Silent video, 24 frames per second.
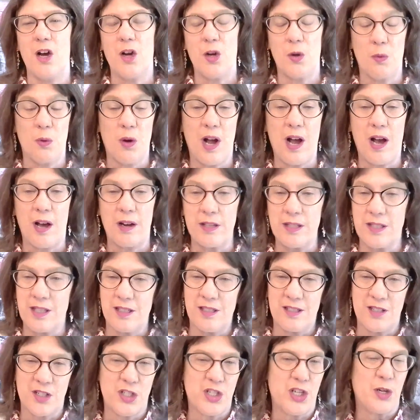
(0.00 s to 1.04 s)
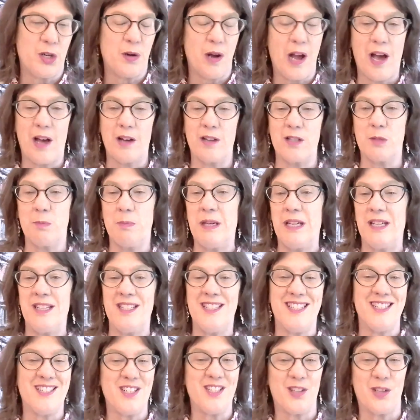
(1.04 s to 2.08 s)
Oh, well, how does
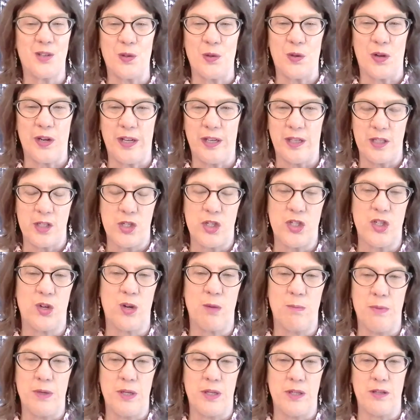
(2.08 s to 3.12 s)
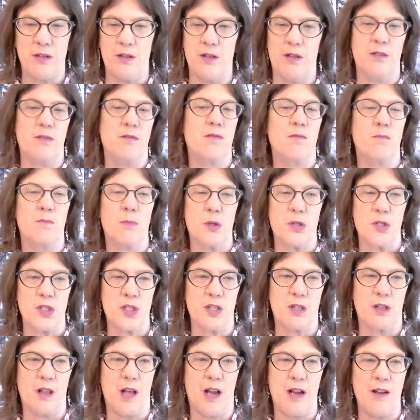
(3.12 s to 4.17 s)
being detail oriented show up in your
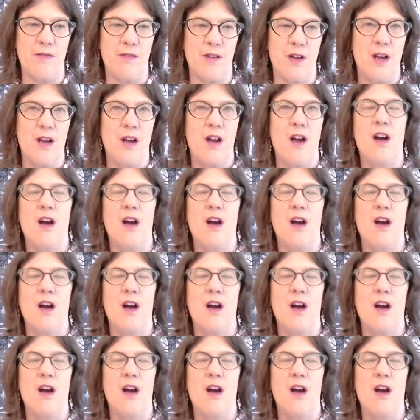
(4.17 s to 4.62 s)
personal life?